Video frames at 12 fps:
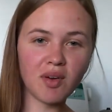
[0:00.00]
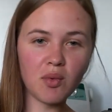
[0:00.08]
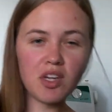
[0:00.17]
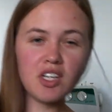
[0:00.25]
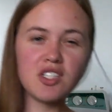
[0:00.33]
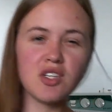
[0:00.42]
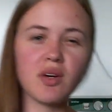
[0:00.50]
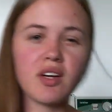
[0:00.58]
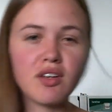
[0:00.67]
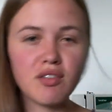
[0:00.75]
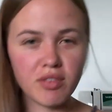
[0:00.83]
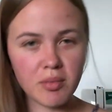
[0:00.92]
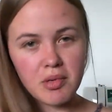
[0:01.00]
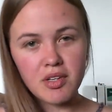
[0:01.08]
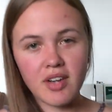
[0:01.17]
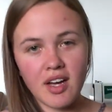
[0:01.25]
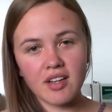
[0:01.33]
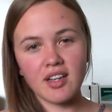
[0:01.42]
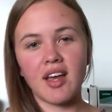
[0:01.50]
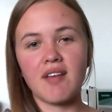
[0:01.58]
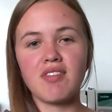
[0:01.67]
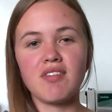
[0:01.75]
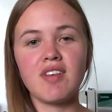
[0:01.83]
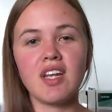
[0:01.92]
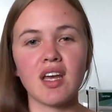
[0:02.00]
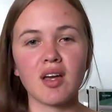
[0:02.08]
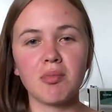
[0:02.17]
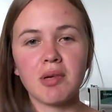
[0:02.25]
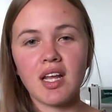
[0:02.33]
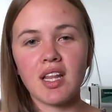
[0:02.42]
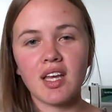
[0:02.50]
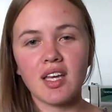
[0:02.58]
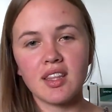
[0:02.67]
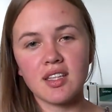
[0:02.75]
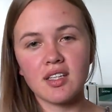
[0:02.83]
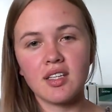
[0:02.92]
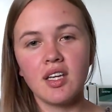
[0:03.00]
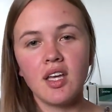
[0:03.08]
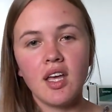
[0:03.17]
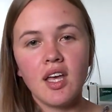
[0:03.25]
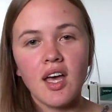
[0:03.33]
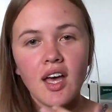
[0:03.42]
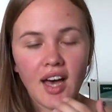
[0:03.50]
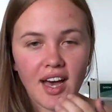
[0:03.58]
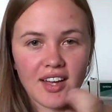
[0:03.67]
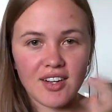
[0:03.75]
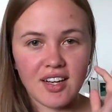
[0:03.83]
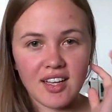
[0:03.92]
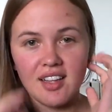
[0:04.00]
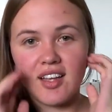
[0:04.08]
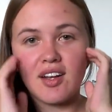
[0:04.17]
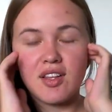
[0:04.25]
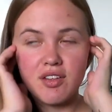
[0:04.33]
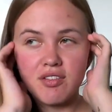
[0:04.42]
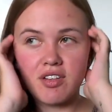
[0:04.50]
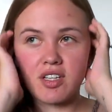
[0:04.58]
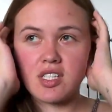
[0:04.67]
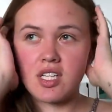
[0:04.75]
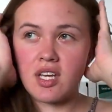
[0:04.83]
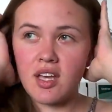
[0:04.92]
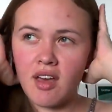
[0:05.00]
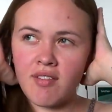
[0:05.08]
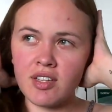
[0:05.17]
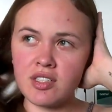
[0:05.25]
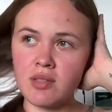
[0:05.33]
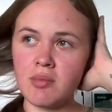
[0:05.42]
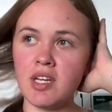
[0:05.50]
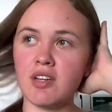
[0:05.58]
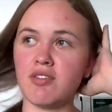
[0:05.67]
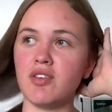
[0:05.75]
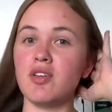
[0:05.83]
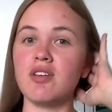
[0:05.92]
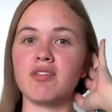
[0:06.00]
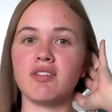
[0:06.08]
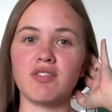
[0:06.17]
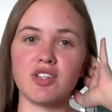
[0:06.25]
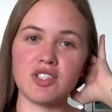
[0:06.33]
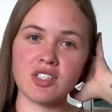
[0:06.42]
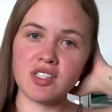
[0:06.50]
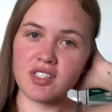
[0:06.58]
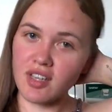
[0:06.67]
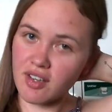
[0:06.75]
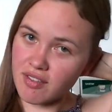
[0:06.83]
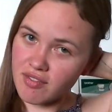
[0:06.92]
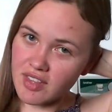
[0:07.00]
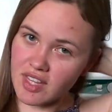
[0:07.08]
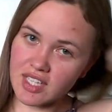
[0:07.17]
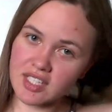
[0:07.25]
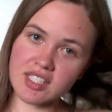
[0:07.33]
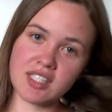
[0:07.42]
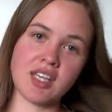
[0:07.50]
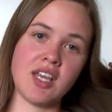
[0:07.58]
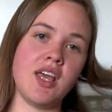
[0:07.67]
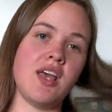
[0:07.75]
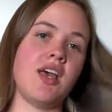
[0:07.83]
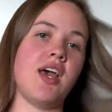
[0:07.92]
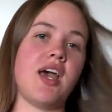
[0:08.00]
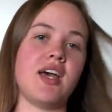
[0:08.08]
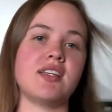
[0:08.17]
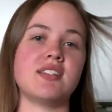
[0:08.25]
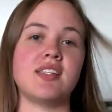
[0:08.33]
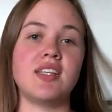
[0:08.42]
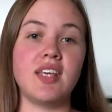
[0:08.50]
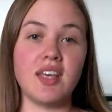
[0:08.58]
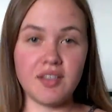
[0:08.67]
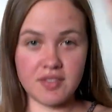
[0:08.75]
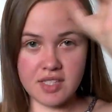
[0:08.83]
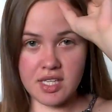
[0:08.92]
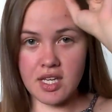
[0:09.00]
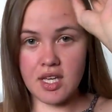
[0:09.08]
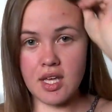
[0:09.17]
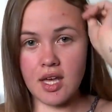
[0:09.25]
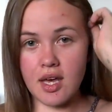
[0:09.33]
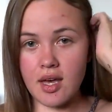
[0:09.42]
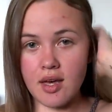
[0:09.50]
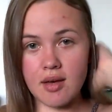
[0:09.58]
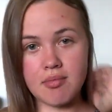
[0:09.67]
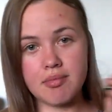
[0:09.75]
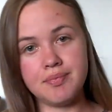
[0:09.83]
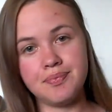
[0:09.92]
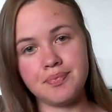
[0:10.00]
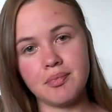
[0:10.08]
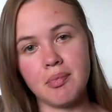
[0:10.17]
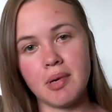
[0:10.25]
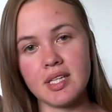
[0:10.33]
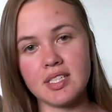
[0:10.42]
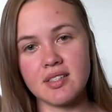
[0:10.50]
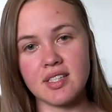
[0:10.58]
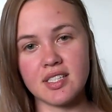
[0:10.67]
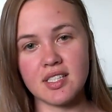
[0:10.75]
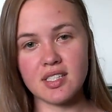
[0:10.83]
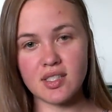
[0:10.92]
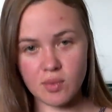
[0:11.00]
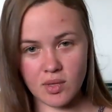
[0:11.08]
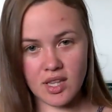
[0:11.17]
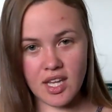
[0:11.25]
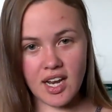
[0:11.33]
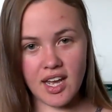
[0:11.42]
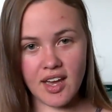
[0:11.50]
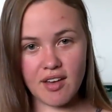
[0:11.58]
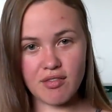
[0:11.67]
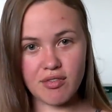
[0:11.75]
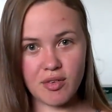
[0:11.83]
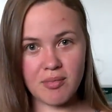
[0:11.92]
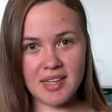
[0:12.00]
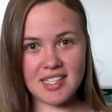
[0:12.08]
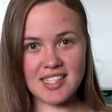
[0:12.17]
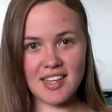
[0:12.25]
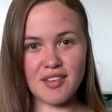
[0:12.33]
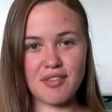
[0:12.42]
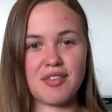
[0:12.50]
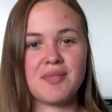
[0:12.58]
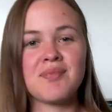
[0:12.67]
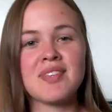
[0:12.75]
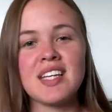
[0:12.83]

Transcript: I wanted to, I could flip it around and have the v-neck, but I like the higher neckline on the front. I've actually made a few different versions of this as gifts, but this is the one that I have for myself.